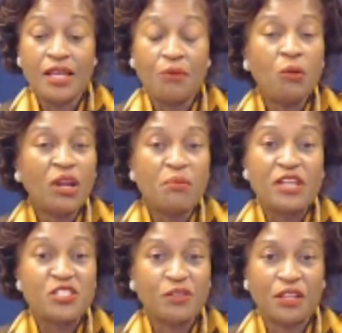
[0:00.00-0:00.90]
And we want to
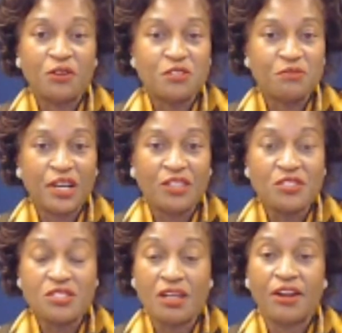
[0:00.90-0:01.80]
make sure that those
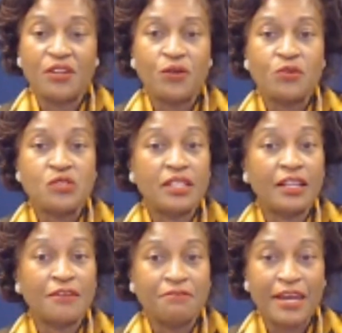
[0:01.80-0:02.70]
funds are used in
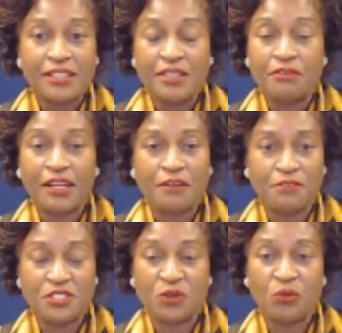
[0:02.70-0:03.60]
an effective and
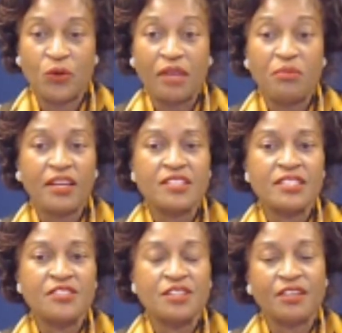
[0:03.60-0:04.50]
efficient way
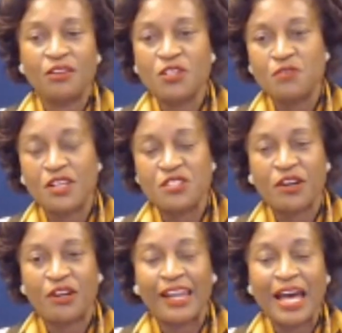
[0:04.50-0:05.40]
because those funds are
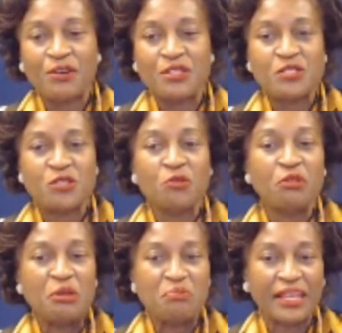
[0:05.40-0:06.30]
going to allow us to
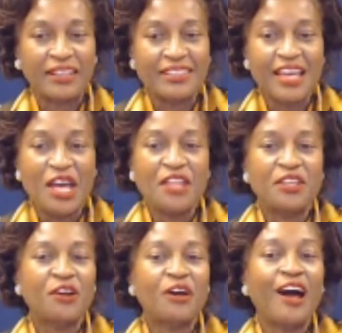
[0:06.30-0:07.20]
rebuild,
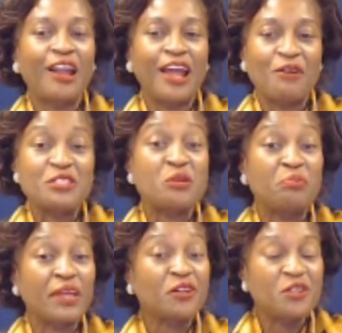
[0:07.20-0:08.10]
they're going to allow us to
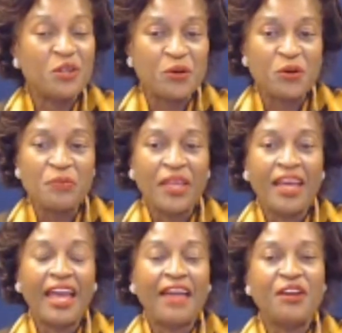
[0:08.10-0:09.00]
build new,
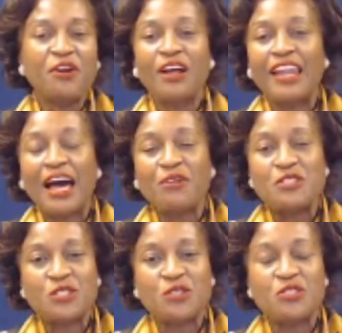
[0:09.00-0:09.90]
and they're going to allow
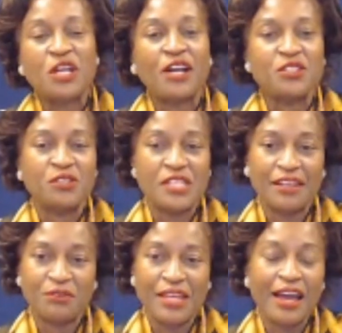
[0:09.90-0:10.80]
us to start to
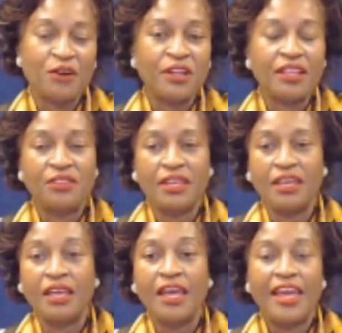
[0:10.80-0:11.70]
take down
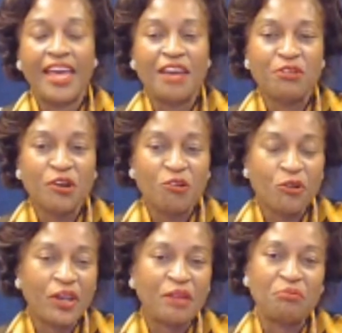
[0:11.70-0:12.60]
the
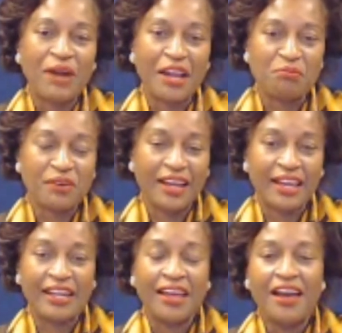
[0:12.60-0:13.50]
ever-growing
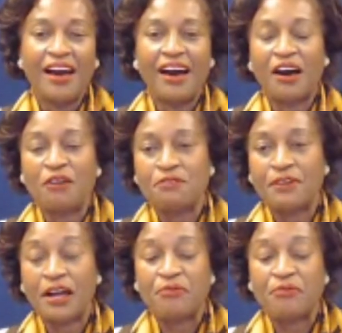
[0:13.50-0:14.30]
pipeline of